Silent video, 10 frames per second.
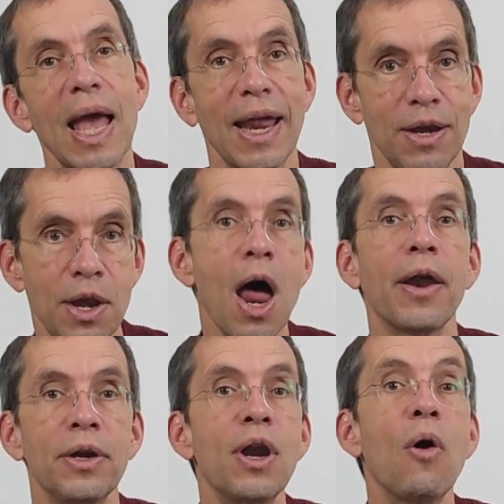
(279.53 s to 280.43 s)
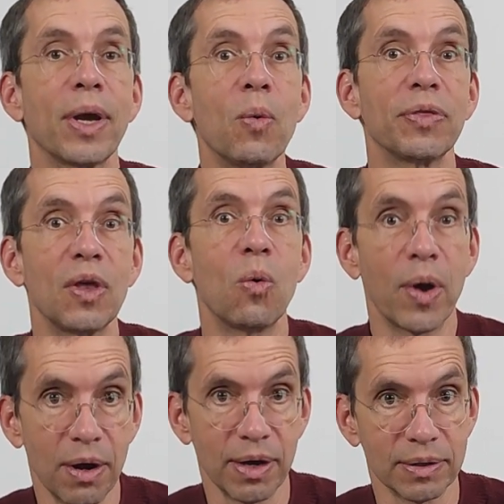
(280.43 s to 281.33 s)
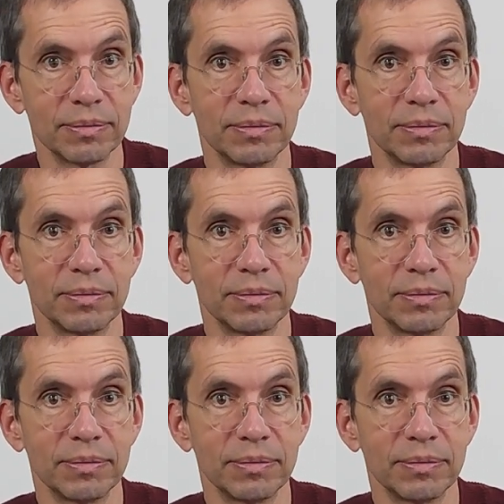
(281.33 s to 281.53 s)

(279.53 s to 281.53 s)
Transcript: and not knowing what they're wearing.